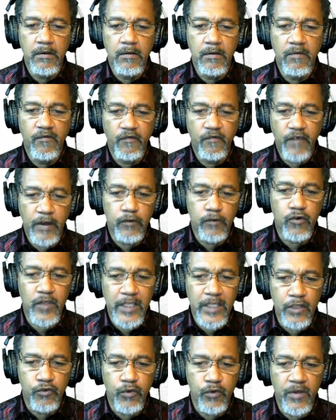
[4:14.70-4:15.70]
federal
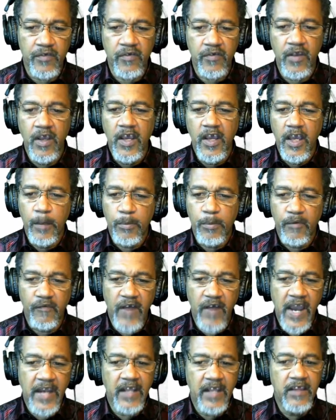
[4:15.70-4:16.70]
interest in
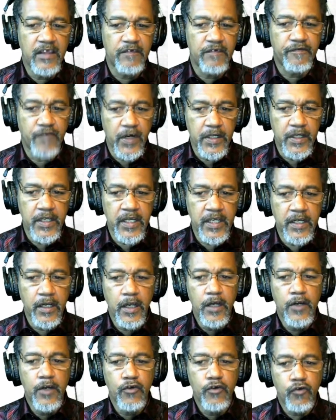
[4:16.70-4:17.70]
providing the funding
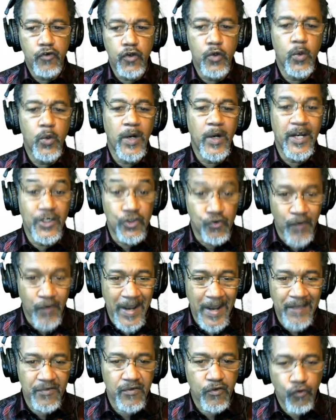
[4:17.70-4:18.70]
to
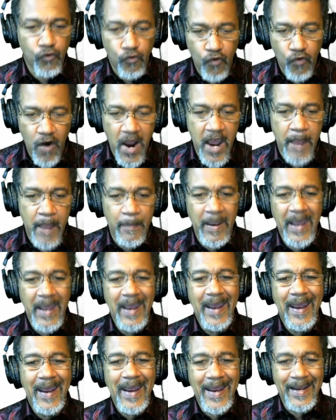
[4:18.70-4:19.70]
address crime
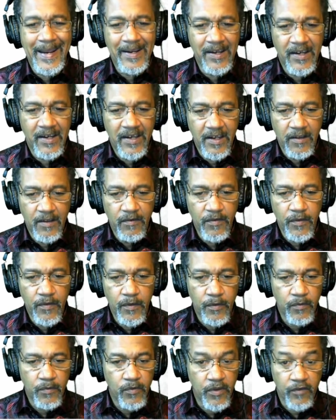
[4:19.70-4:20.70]
and
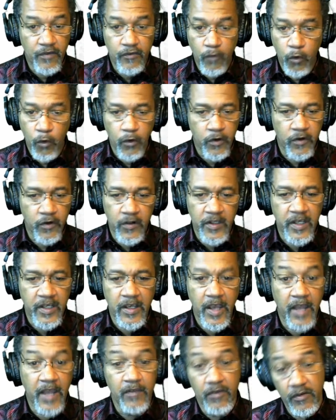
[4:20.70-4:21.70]

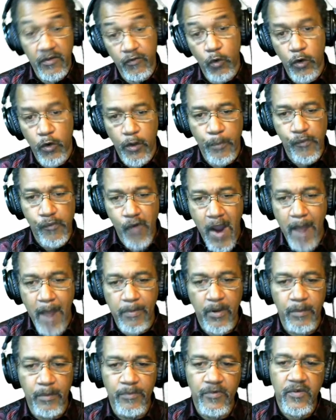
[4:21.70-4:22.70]
disorder
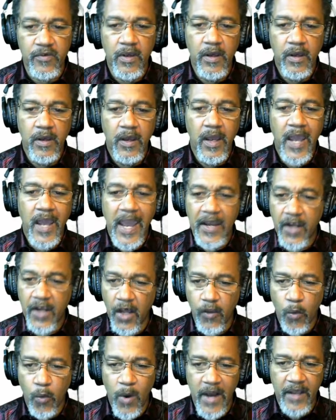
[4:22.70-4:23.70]
problems and
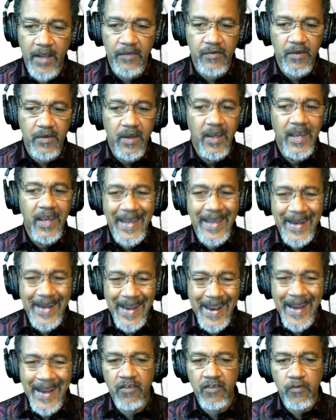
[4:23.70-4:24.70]
otherwise
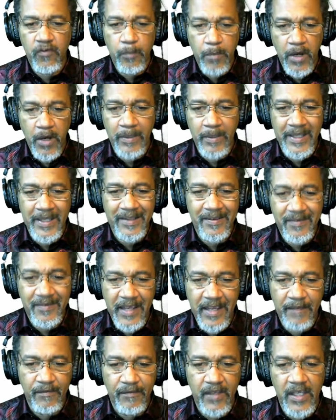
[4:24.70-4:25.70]
enhance public
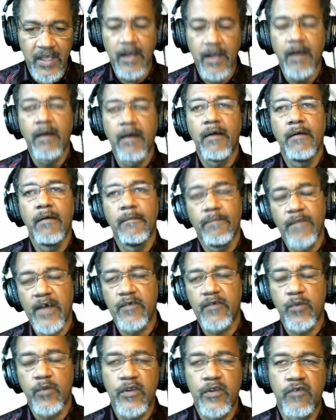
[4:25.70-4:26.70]
safety. That's
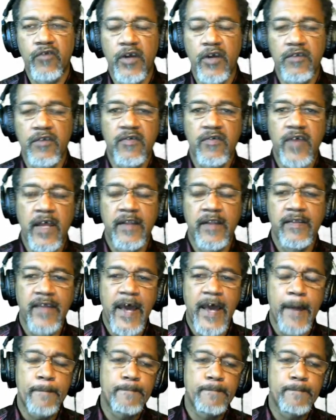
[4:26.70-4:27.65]
what the judge said in that.